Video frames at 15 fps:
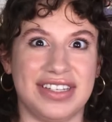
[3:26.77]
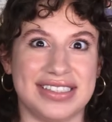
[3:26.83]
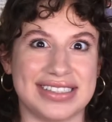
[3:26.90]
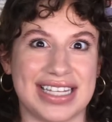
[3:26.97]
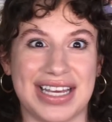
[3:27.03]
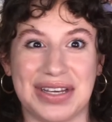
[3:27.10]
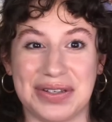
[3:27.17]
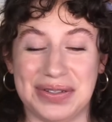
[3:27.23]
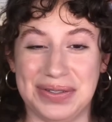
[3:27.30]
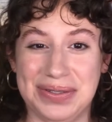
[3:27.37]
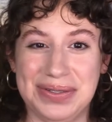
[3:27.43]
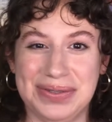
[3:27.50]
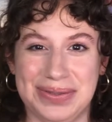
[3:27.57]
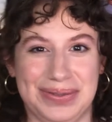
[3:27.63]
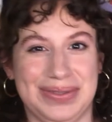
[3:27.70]
feels like,
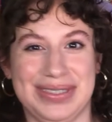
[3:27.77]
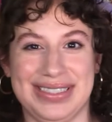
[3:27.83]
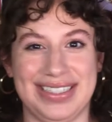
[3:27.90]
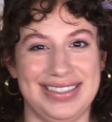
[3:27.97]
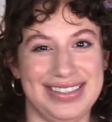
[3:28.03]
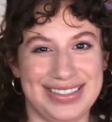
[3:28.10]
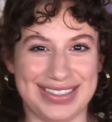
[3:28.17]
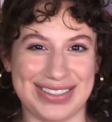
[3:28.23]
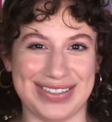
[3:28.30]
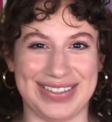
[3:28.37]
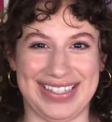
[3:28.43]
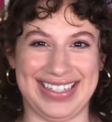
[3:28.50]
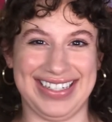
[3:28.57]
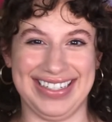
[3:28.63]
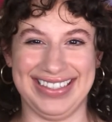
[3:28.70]
ooh,
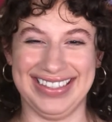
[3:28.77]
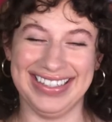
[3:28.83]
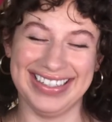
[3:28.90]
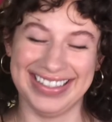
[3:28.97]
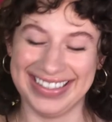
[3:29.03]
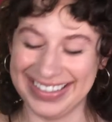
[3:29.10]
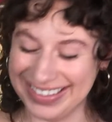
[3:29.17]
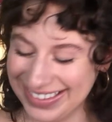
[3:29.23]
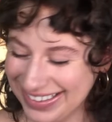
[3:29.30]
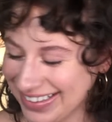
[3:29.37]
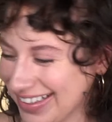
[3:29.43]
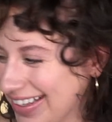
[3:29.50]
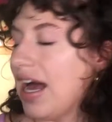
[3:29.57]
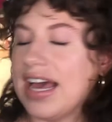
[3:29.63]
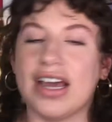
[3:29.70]
sunscreen.
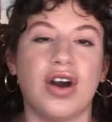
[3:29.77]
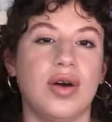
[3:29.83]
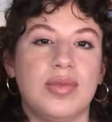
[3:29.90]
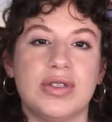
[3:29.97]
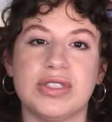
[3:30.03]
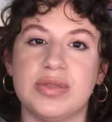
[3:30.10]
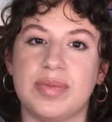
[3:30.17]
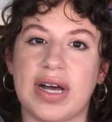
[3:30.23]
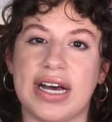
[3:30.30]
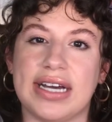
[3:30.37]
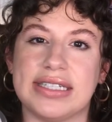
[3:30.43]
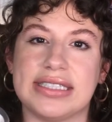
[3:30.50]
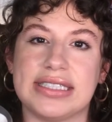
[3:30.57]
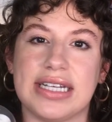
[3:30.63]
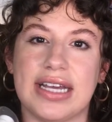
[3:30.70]
I almost
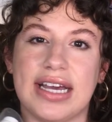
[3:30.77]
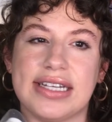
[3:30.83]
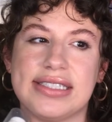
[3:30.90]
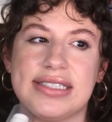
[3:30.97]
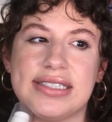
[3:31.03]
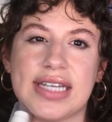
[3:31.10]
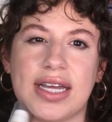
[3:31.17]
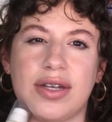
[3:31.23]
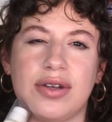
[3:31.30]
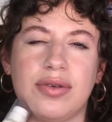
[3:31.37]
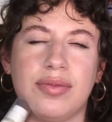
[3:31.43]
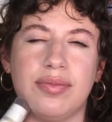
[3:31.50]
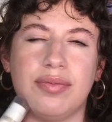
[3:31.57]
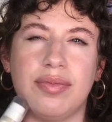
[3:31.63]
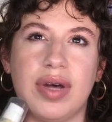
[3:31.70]
bought a
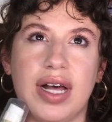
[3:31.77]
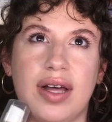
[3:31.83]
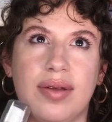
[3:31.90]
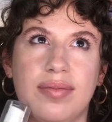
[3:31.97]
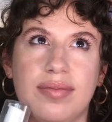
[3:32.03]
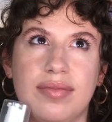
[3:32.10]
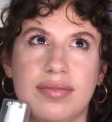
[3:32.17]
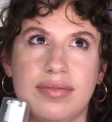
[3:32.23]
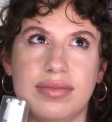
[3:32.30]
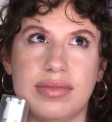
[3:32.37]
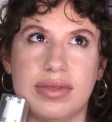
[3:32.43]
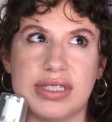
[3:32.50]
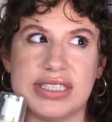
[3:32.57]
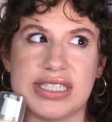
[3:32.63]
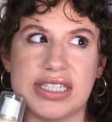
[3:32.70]
Balm
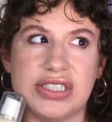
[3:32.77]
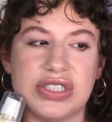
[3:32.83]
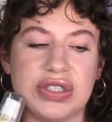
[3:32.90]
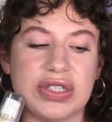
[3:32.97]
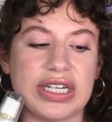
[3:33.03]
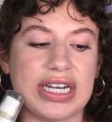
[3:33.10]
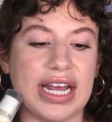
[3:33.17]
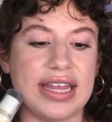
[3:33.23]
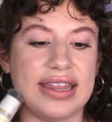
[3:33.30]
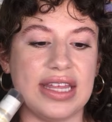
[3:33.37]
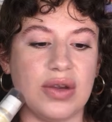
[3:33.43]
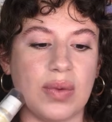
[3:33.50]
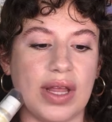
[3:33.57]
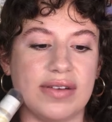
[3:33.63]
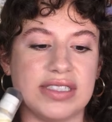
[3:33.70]
sunscreen, I
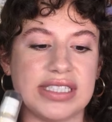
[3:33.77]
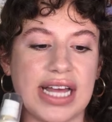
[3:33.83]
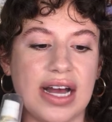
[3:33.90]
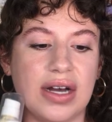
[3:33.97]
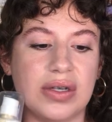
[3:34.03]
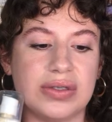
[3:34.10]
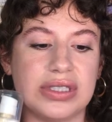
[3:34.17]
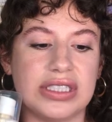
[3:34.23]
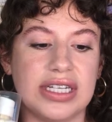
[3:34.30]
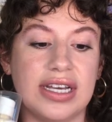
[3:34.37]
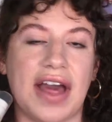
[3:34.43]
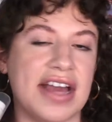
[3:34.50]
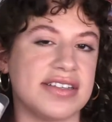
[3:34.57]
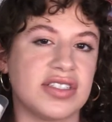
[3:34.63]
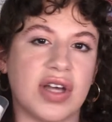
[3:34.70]
think, while I was out.
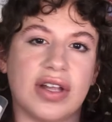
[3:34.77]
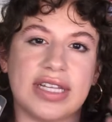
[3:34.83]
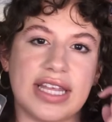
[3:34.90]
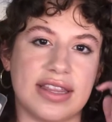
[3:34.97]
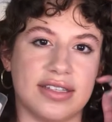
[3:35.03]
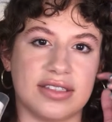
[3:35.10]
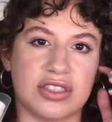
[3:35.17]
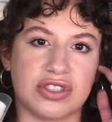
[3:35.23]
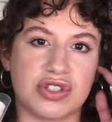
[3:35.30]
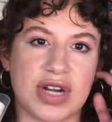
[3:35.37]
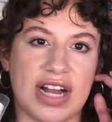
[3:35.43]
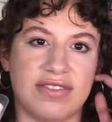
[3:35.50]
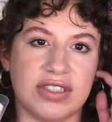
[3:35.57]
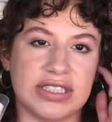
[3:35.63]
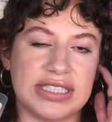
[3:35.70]
I saw like the little
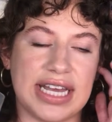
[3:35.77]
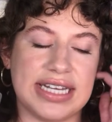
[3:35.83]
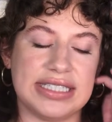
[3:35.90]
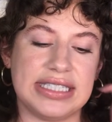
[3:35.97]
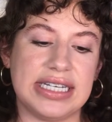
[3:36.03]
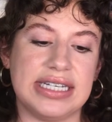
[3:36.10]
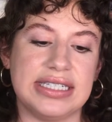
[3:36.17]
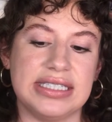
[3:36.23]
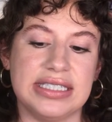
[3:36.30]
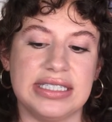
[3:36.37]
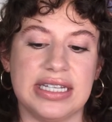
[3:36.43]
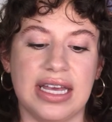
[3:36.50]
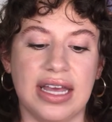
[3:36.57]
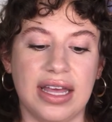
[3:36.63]
travel sizes,